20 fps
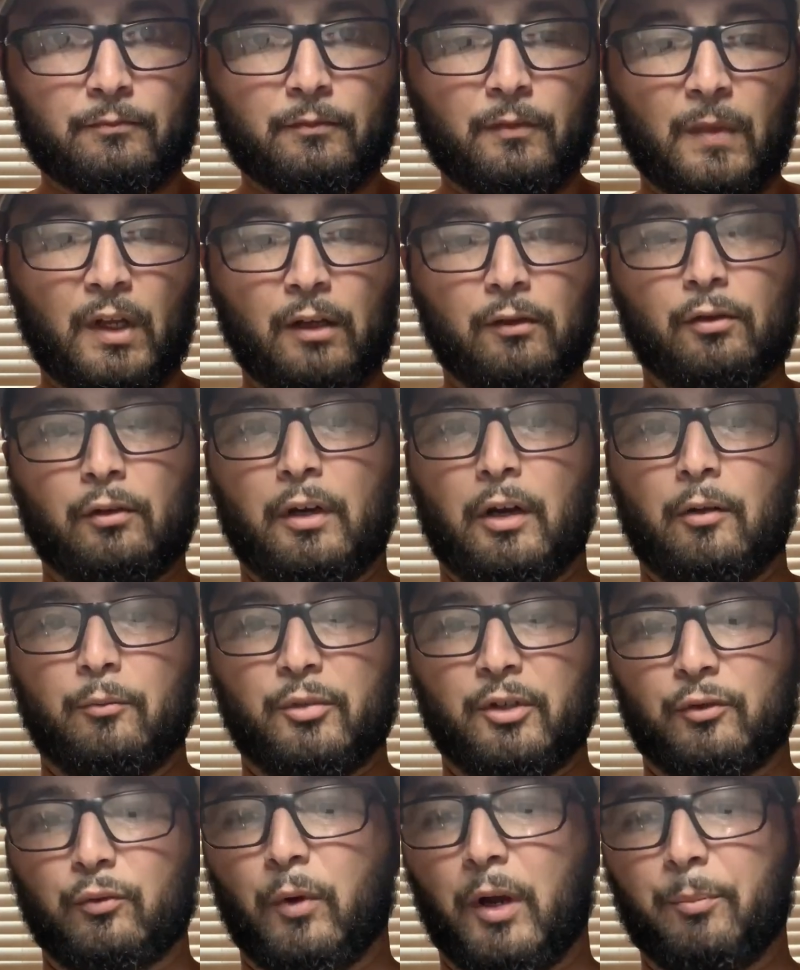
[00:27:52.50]
So now I'm
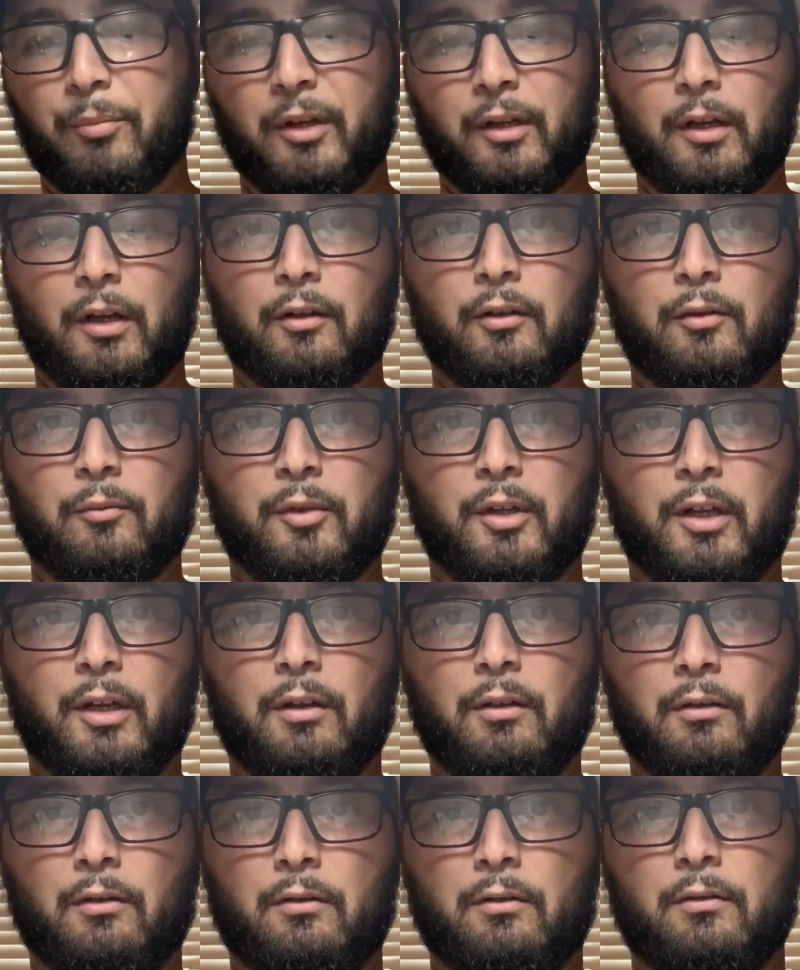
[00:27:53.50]
just wiping down the
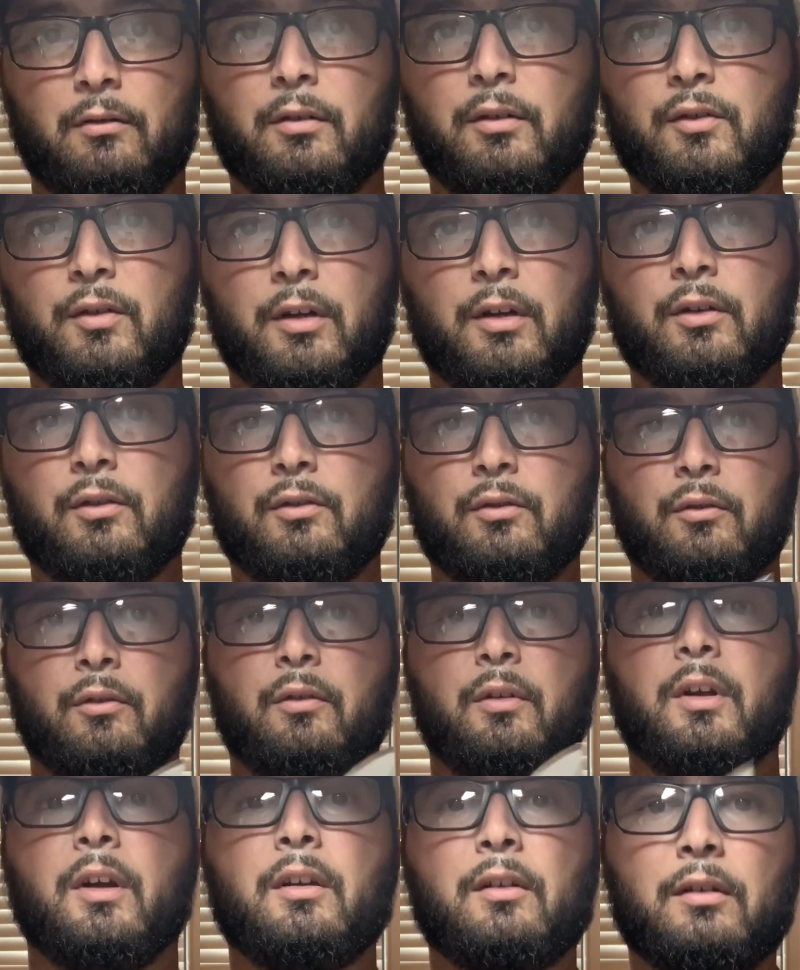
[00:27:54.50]
blade to try and show you
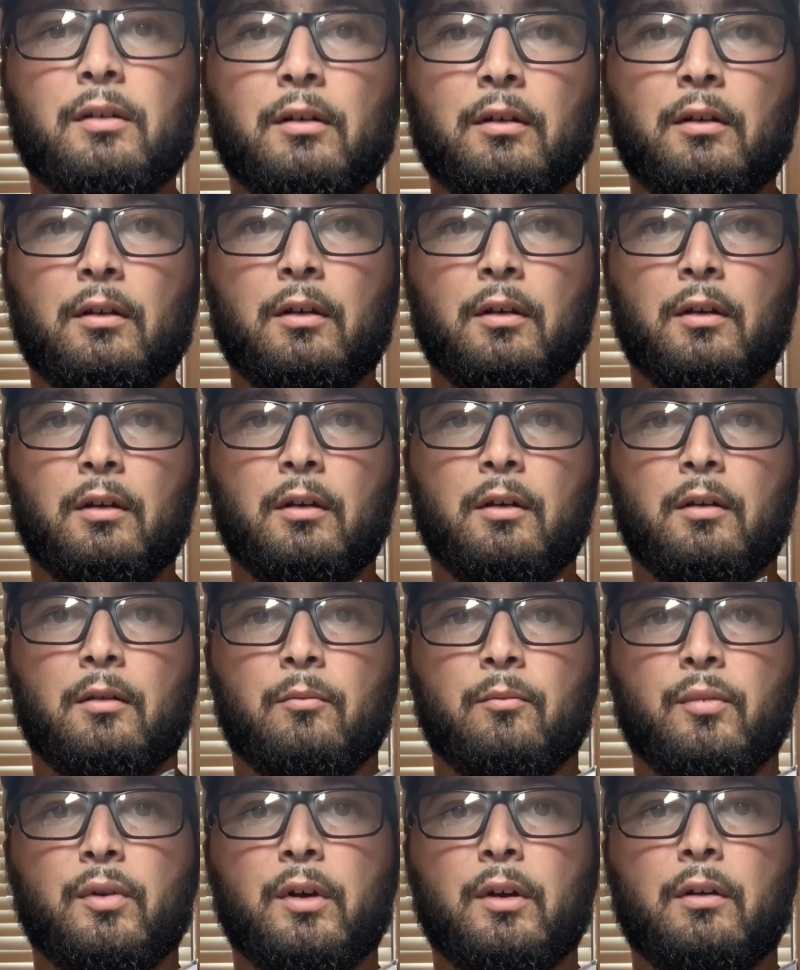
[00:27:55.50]
guys.
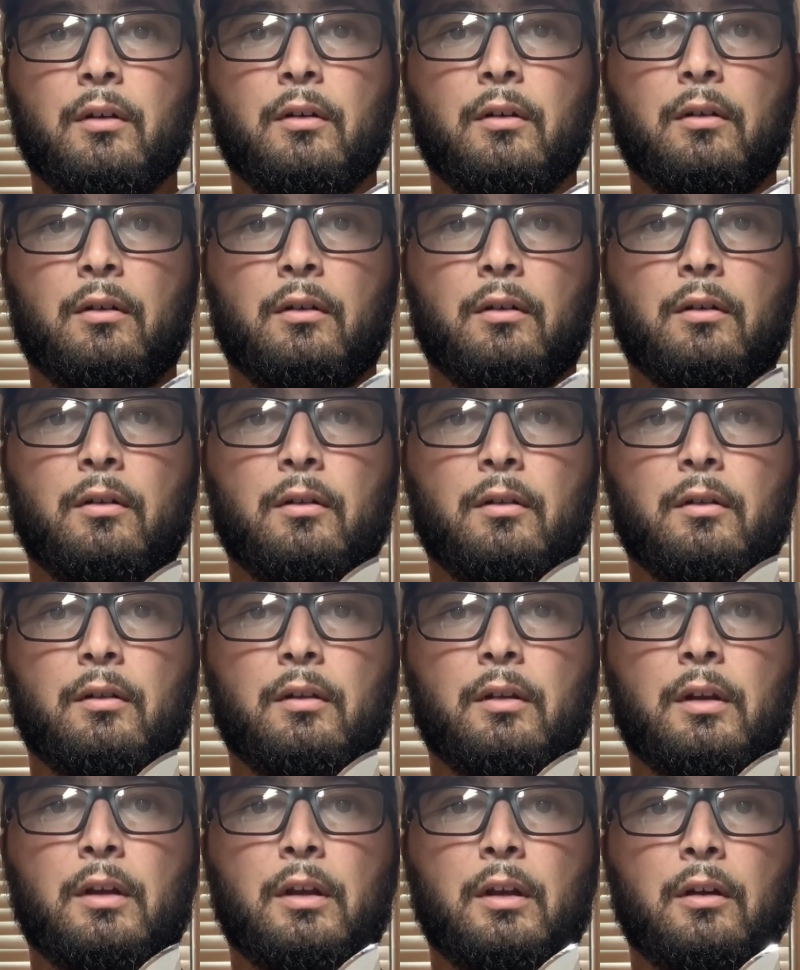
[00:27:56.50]
But
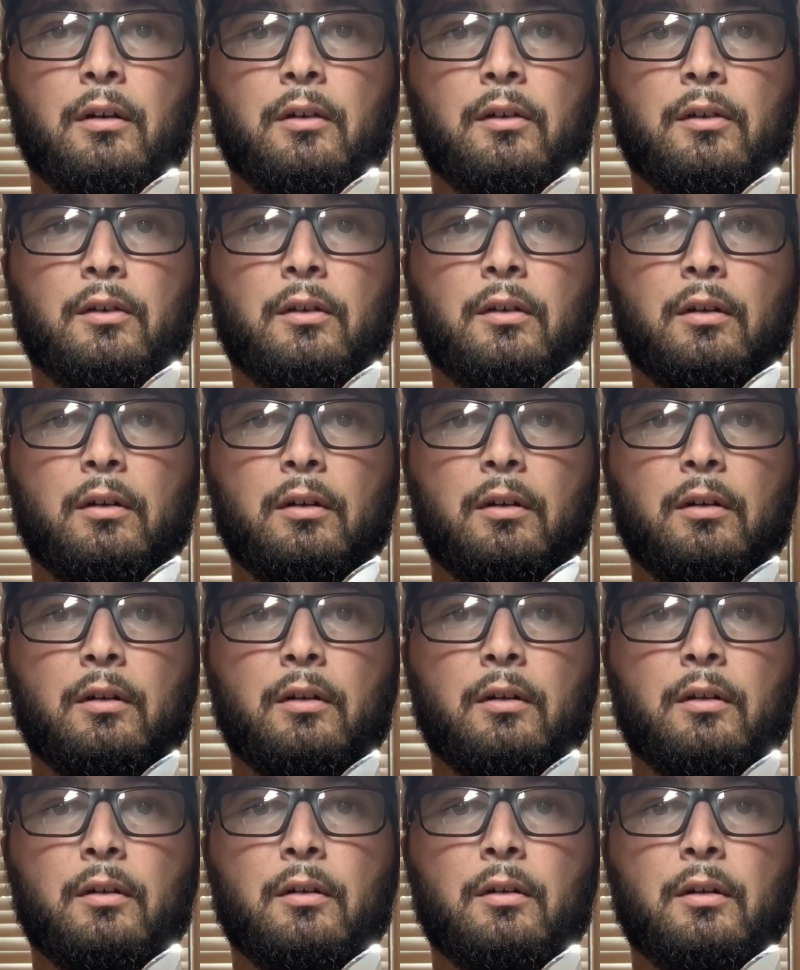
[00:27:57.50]
there's the
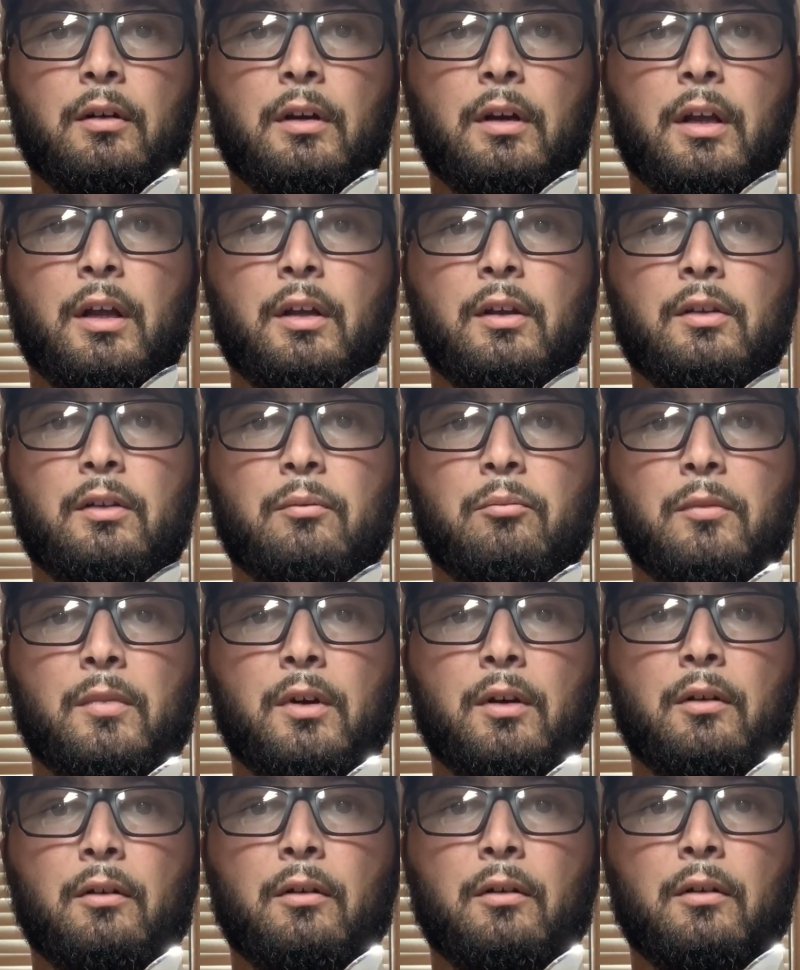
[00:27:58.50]
nice
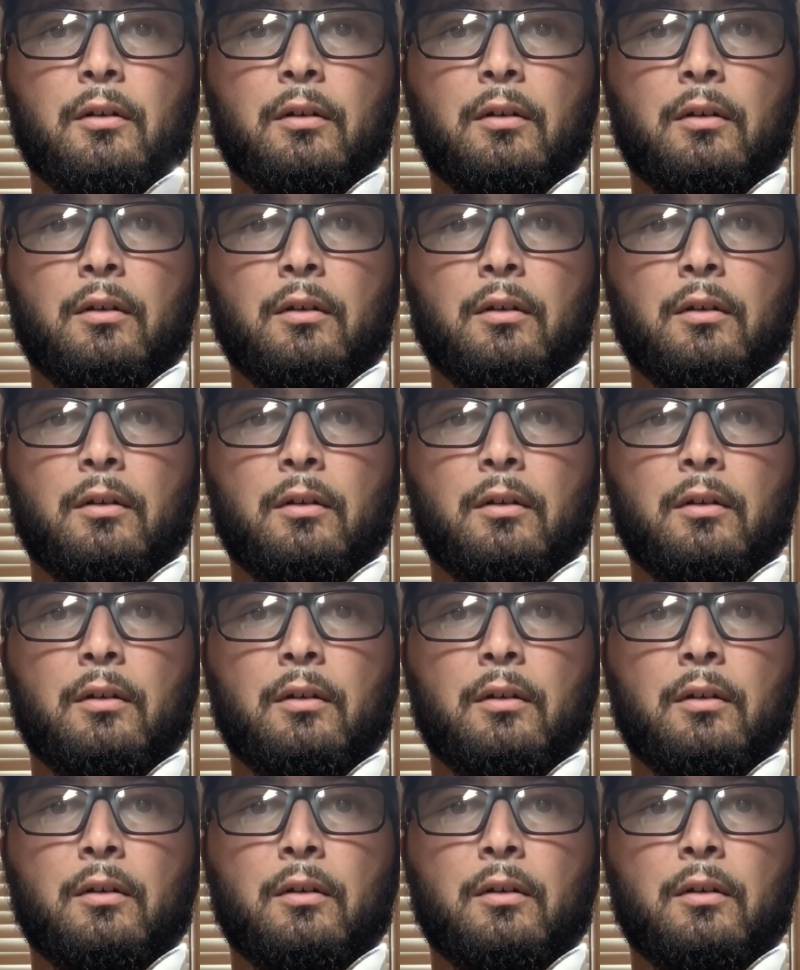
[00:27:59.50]
mirror